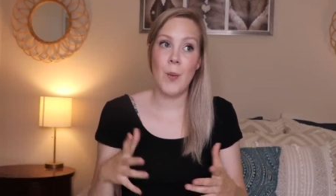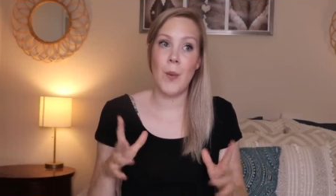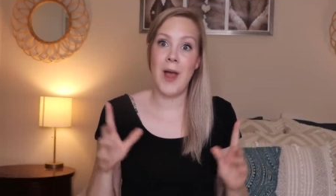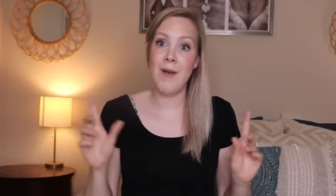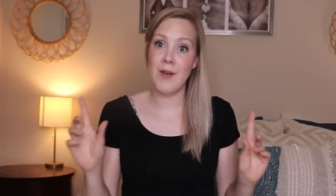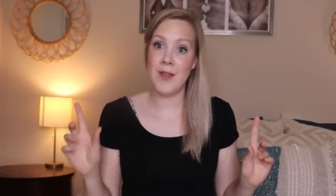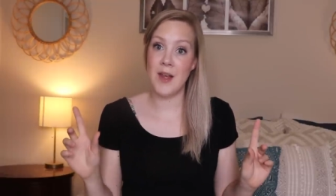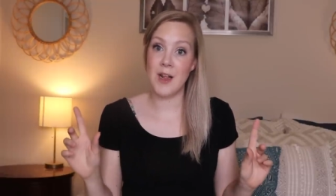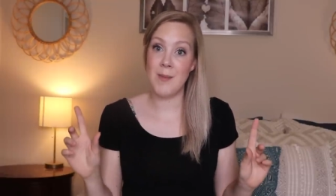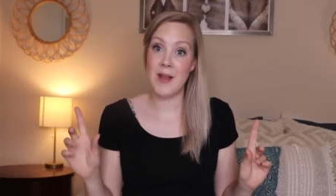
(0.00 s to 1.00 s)
well,
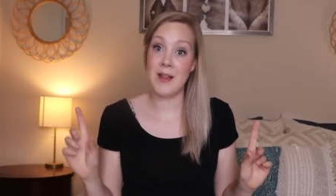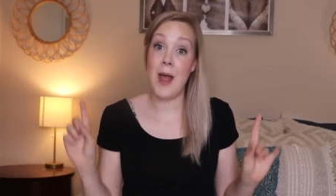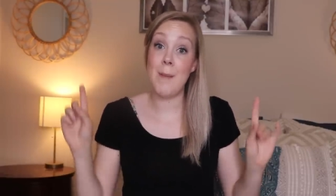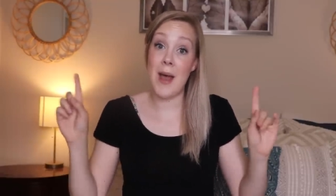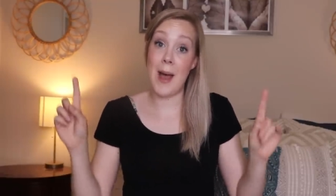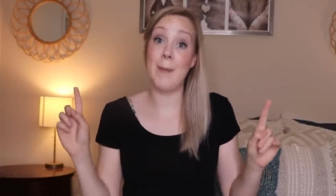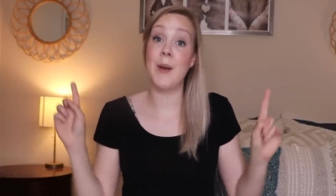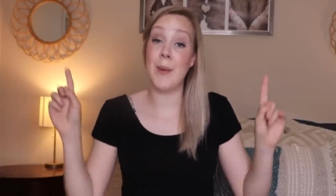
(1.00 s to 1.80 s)
everything's messed up. I'm going to